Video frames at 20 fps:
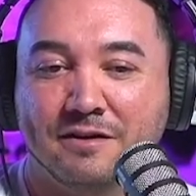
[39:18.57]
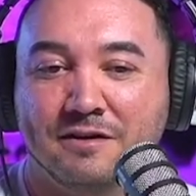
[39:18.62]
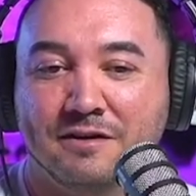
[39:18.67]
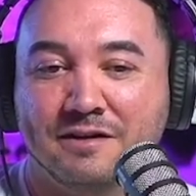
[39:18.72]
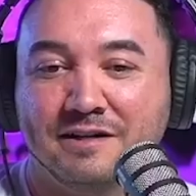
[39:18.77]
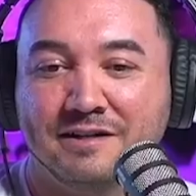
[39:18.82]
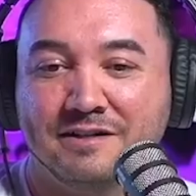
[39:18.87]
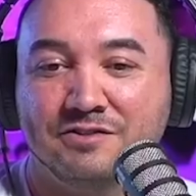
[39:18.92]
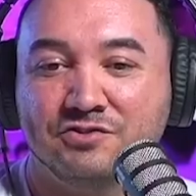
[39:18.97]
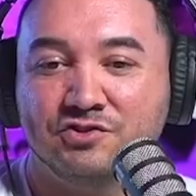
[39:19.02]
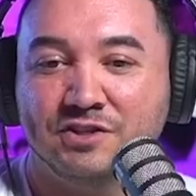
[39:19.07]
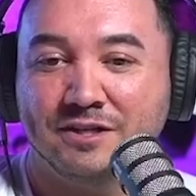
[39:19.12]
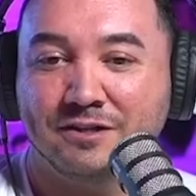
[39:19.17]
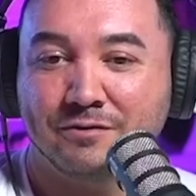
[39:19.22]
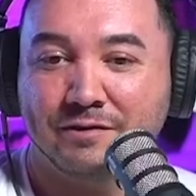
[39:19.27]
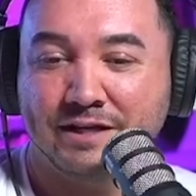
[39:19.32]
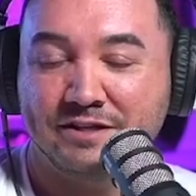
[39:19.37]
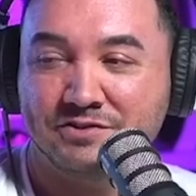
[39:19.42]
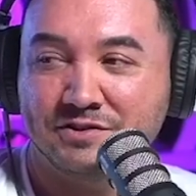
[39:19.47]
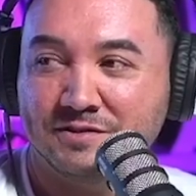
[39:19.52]
on
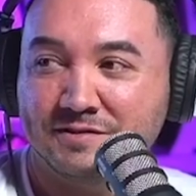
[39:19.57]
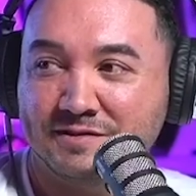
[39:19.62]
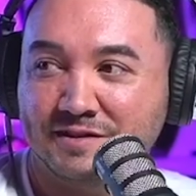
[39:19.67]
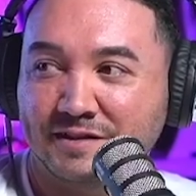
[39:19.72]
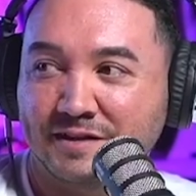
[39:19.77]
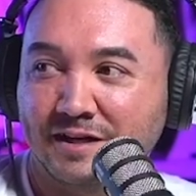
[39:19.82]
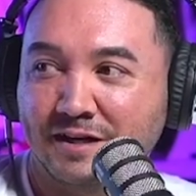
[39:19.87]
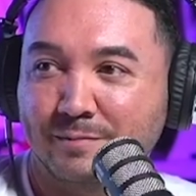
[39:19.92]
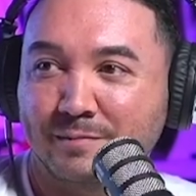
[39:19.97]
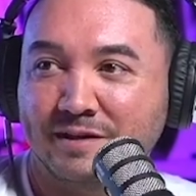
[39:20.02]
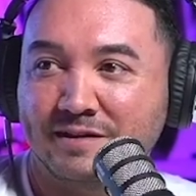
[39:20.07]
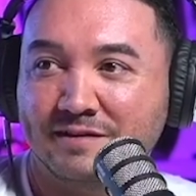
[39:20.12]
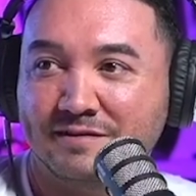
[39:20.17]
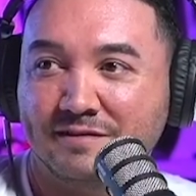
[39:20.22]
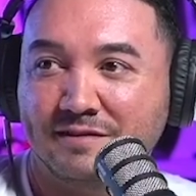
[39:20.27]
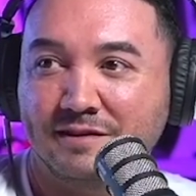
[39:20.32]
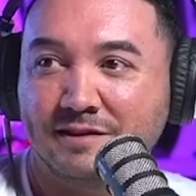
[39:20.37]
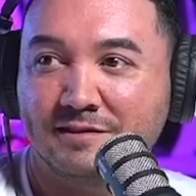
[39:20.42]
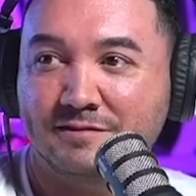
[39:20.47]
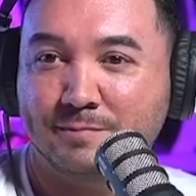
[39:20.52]
generations to come
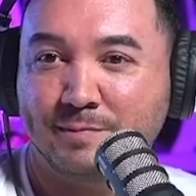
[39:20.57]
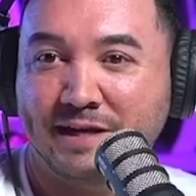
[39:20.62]
because these